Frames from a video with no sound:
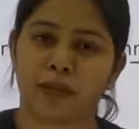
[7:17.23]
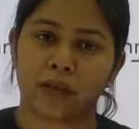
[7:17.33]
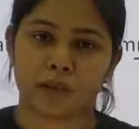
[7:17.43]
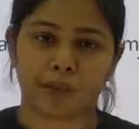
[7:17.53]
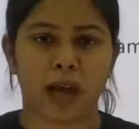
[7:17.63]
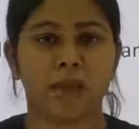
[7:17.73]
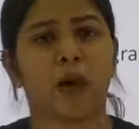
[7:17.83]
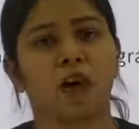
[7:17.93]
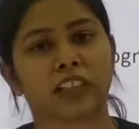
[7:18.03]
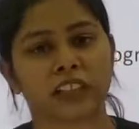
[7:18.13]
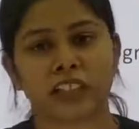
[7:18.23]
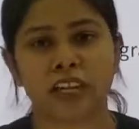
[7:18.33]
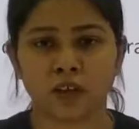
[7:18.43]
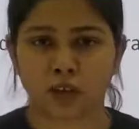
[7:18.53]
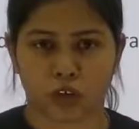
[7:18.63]
spam or these are
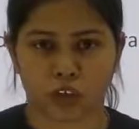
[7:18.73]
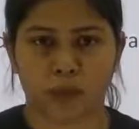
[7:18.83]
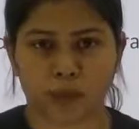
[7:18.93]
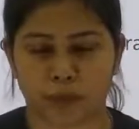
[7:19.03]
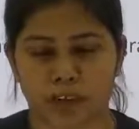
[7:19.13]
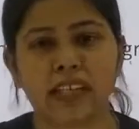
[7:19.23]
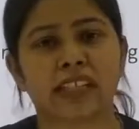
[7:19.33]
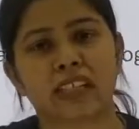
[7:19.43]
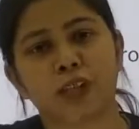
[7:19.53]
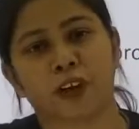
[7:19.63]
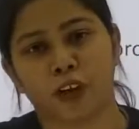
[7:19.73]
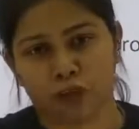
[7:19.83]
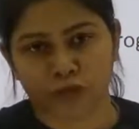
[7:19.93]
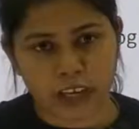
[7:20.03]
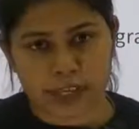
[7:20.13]
not spam, right? This is one
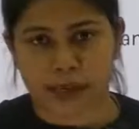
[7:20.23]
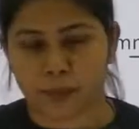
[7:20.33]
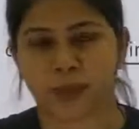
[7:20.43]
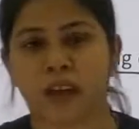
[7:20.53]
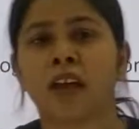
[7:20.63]
of the example.